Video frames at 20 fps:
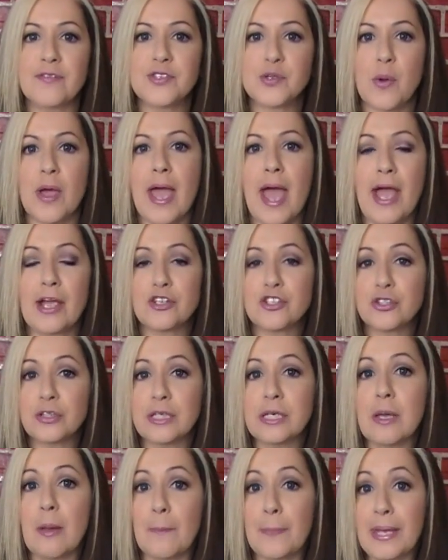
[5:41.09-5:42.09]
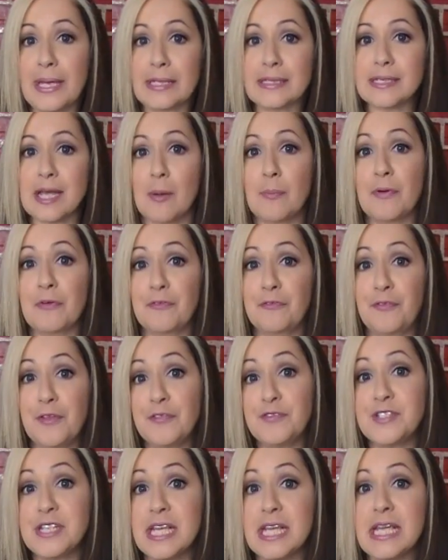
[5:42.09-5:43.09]
so I actually picked up
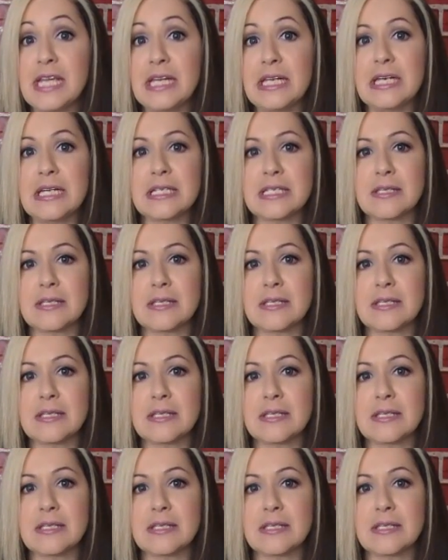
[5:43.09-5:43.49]
15,